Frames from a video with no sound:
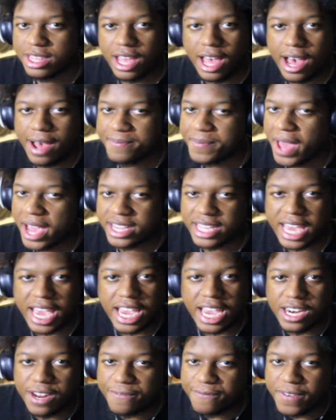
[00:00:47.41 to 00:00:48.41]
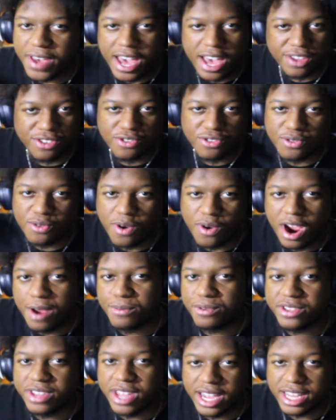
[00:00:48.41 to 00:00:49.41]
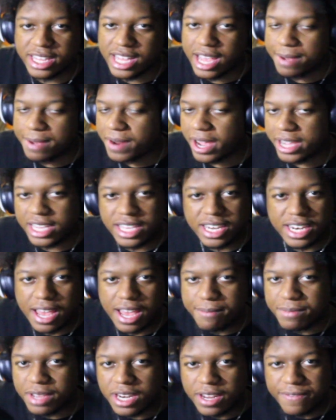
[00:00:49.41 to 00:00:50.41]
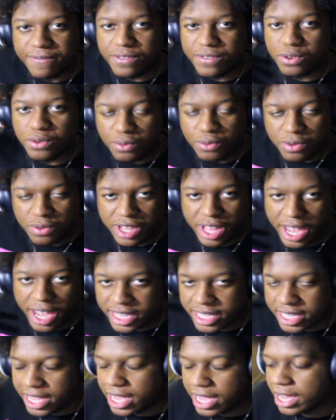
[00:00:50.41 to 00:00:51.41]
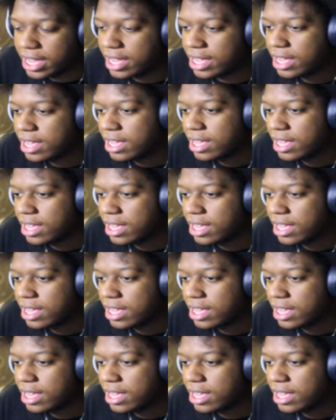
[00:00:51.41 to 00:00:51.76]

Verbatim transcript: I'm not gaining fast subscribers like that. I'm not getting that many views like that.